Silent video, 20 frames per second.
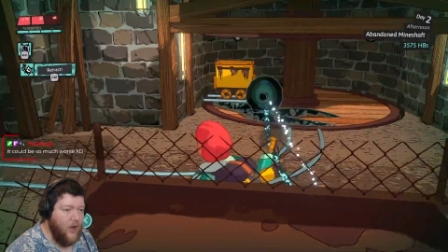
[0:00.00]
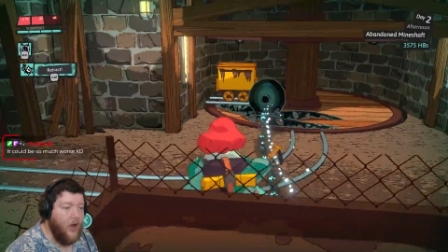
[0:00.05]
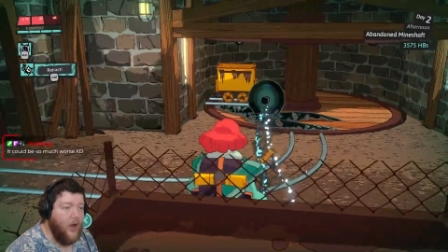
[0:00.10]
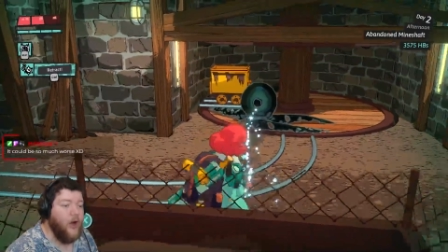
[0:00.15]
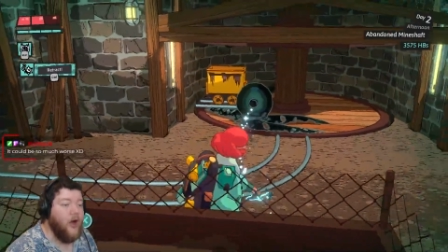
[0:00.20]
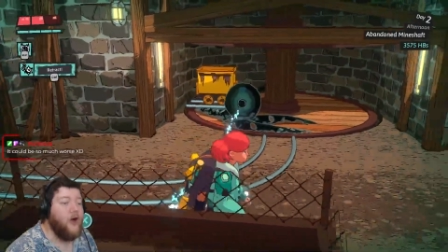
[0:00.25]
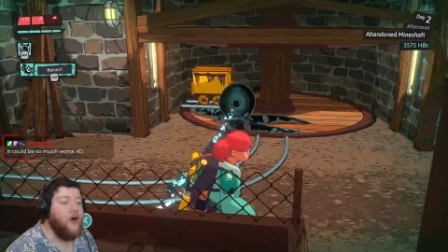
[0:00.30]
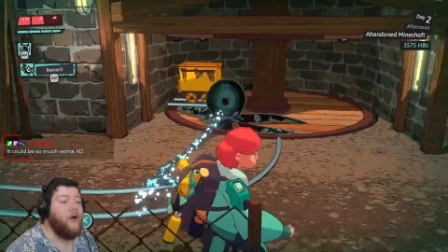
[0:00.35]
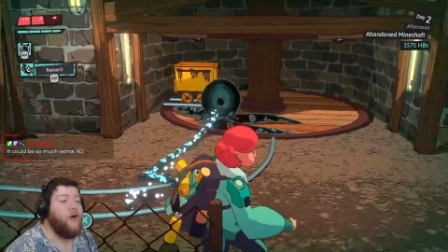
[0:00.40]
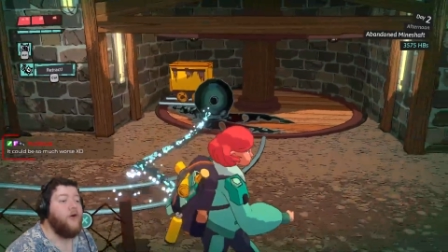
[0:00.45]

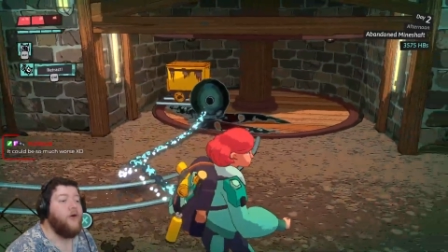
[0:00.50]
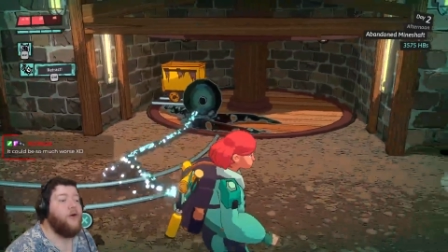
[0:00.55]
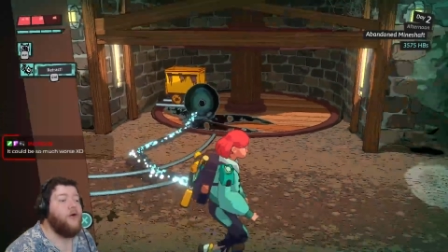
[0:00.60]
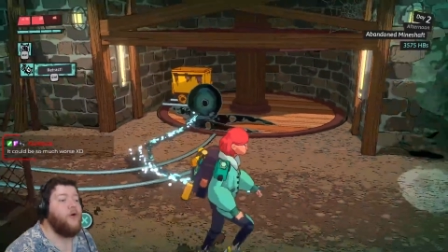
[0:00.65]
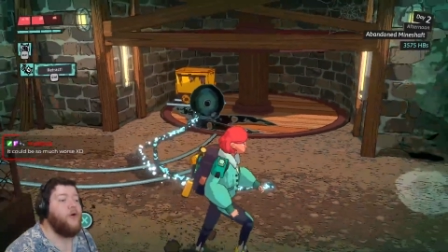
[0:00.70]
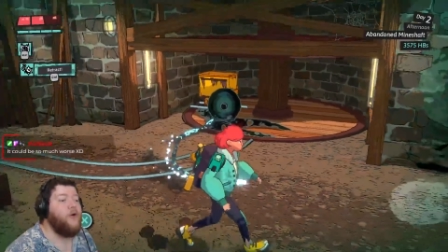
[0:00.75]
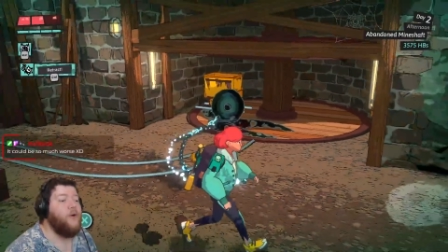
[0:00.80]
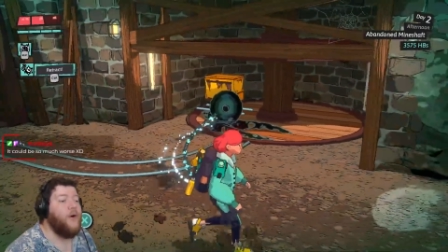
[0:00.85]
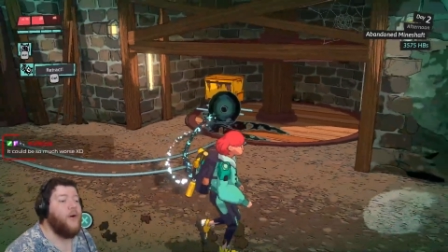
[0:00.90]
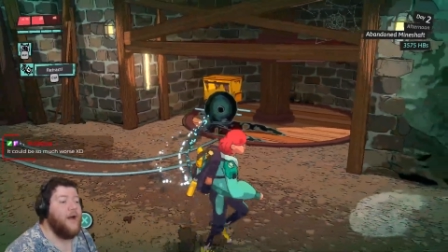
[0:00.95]

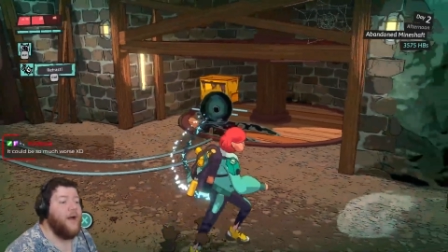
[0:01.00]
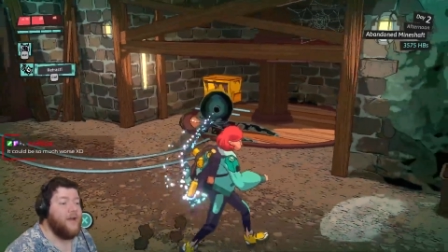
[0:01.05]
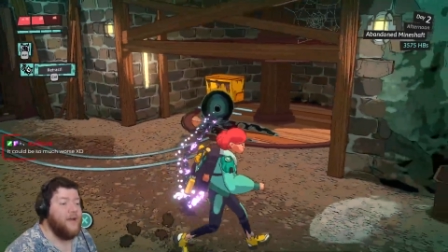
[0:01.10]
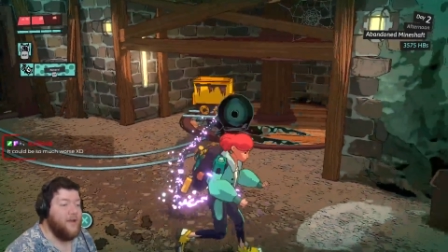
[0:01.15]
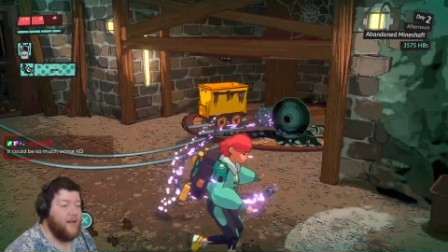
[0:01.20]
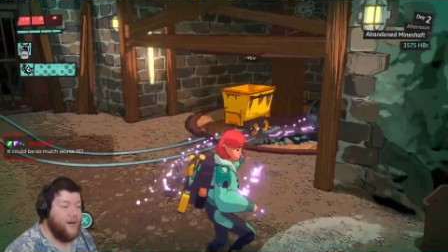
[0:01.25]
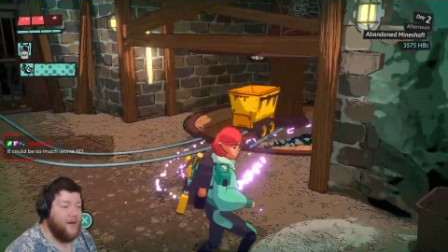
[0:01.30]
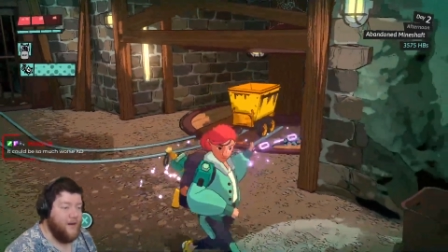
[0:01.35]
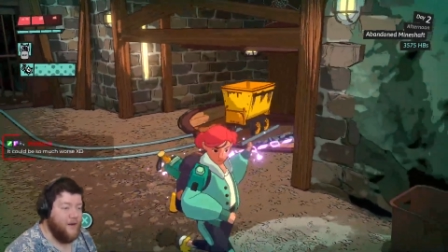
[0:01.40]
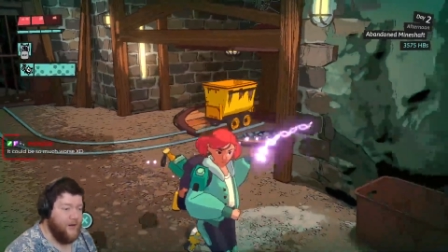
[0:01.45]
Oh, I
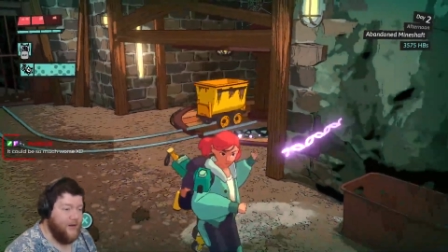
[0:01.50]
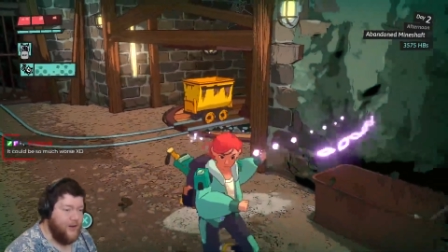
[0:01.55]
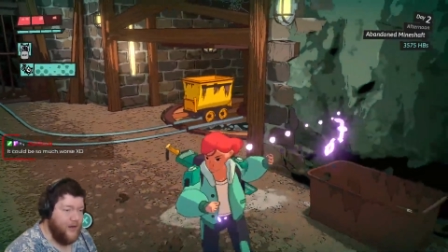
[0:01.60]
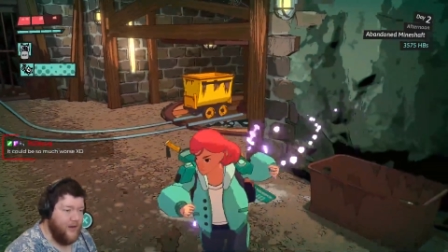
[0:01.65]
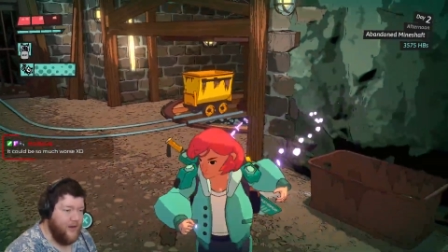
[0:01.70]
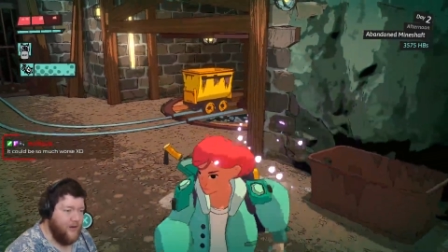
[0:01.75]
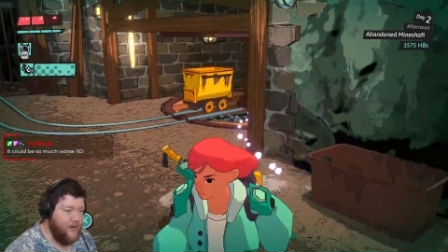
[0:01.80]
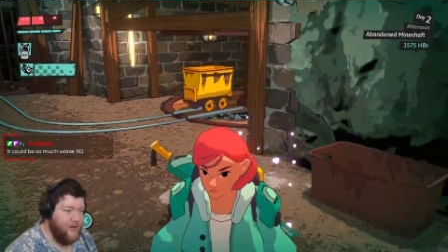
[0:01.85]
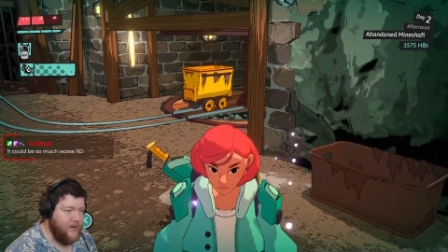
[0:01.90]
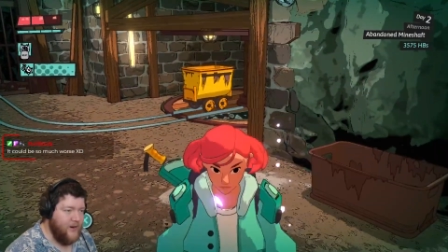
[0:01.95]
get it.
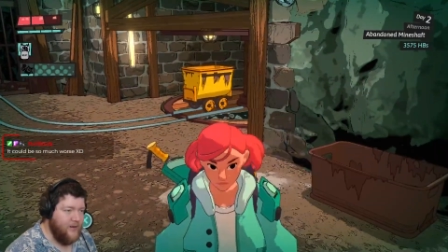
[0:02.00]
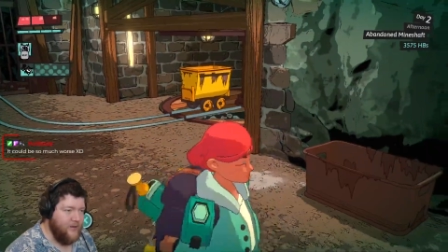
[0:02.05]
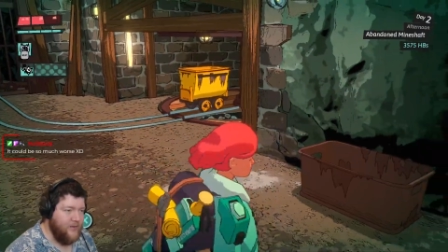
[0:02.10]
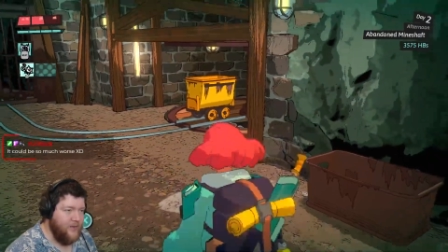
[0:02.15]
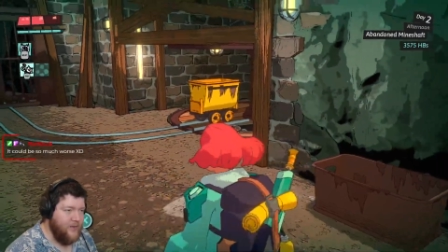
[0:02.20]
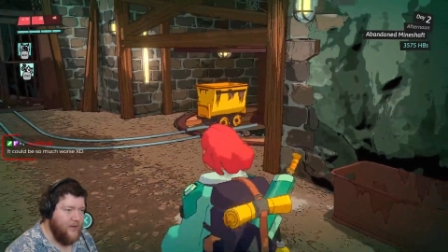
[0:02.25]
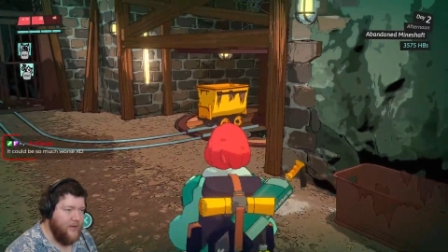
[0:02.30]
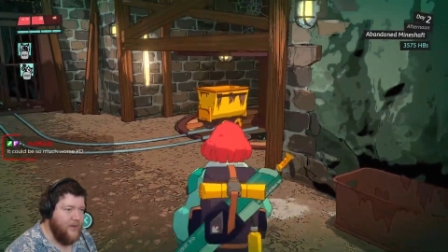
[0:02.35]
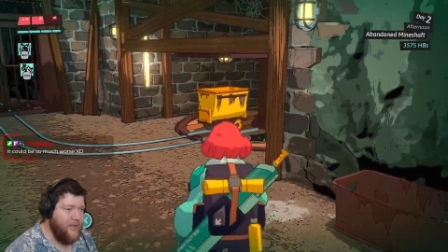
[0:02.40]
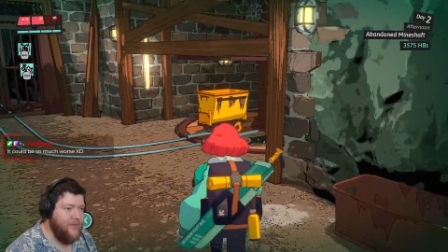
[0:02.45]
Okay, all right.
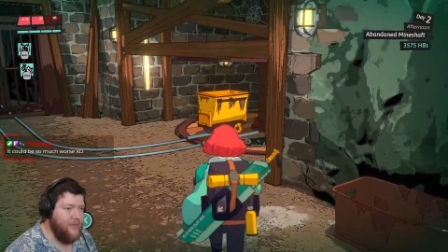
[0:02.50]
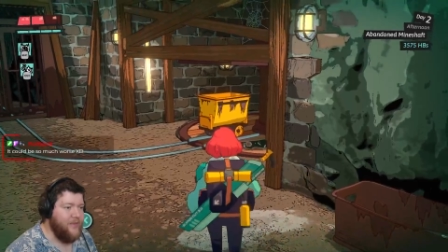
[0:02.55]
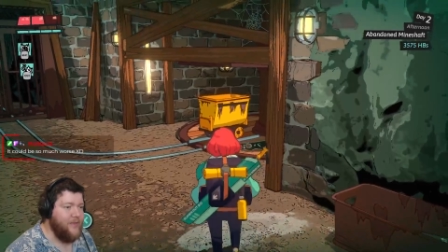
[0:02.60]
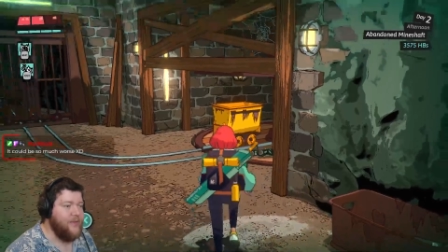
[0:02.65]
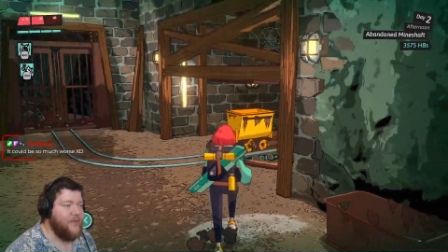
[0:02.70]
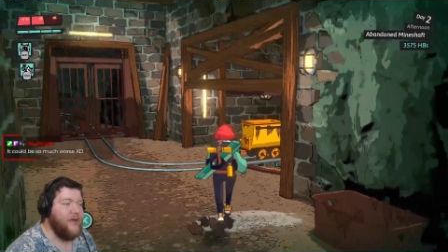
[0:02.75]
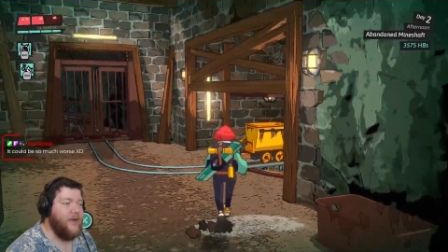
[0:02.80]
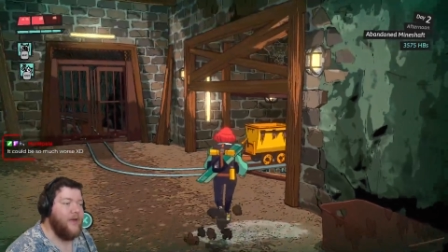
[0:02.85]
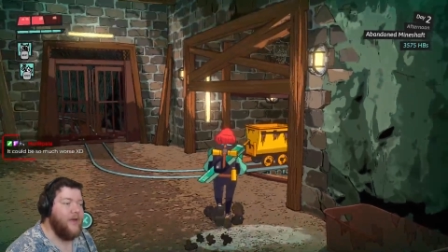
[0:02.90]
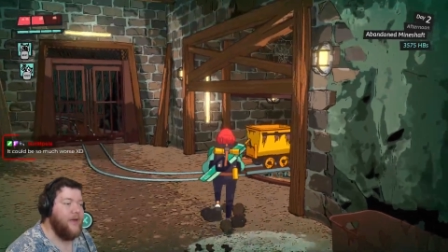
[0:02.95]
There and
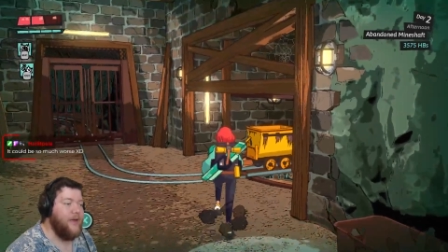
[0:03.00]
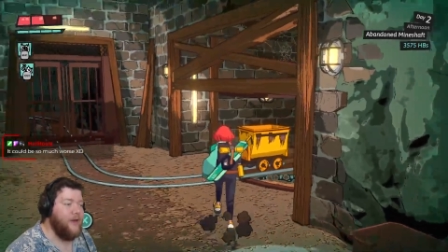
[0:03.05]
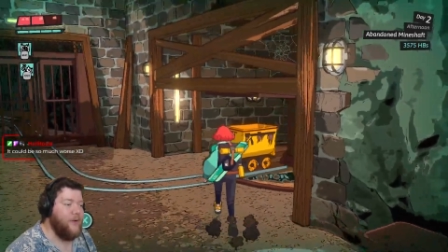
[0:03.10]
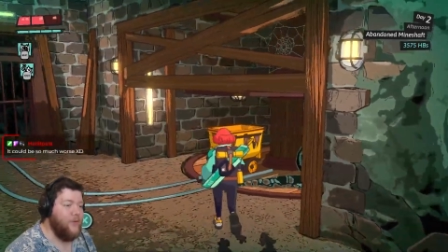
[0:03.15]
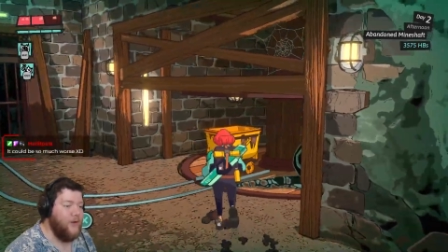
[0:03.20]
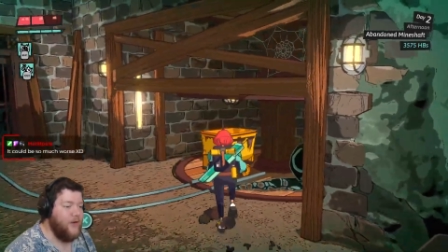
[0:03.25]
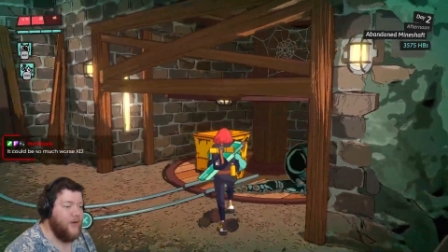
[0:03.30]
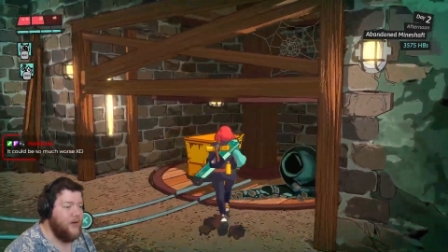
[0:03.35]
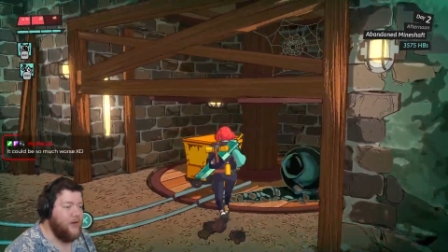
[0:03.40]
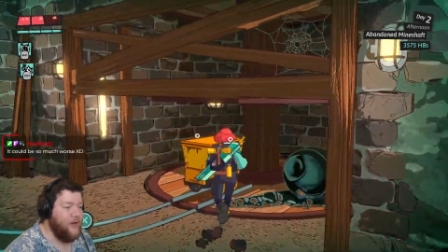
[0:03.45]
there
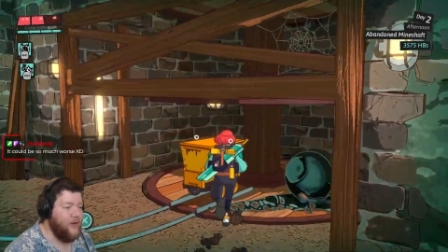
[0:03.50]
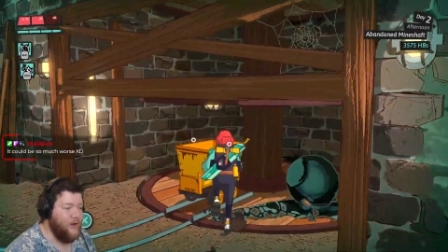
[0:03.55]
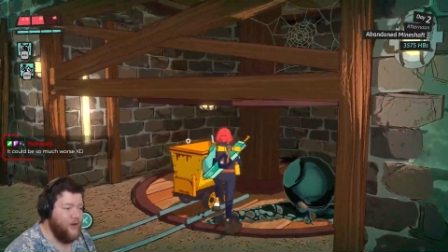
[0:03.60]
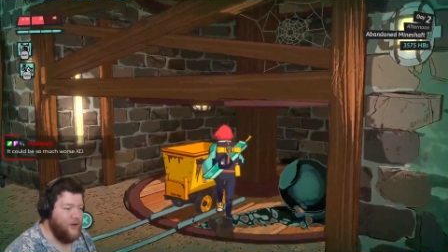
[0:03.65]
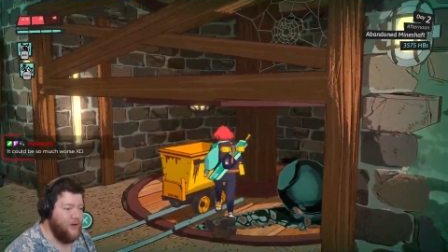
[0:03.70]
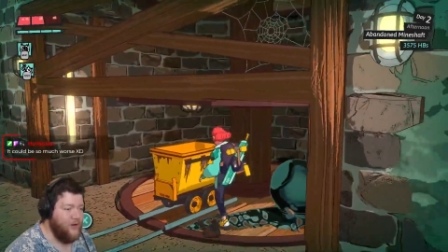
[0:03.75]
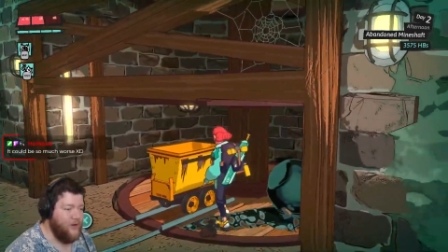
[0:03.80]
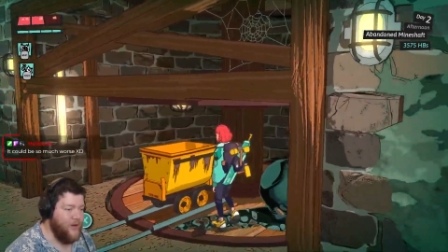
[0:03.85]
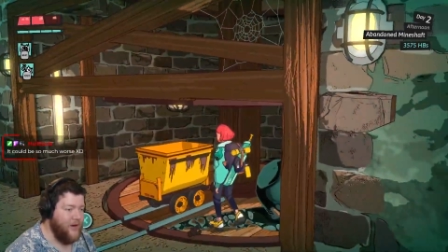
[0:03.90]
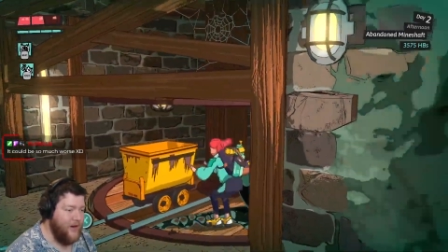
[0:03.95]
we
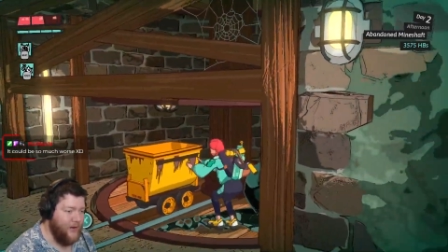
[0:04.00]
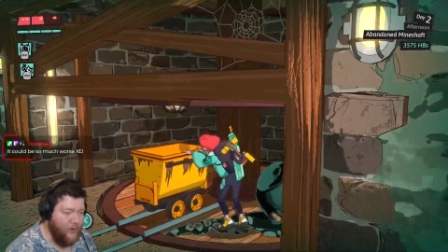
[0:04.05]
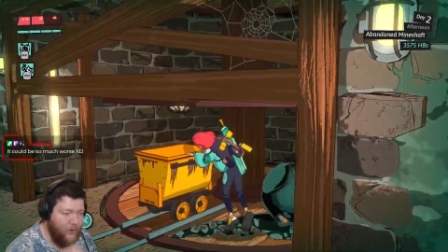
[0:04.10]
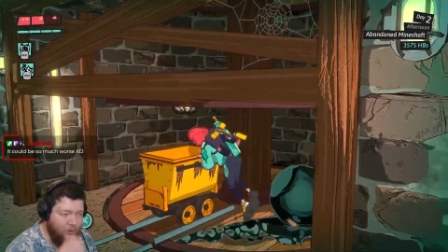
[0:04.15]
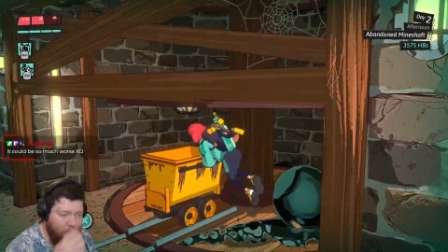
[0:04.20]
go. All right,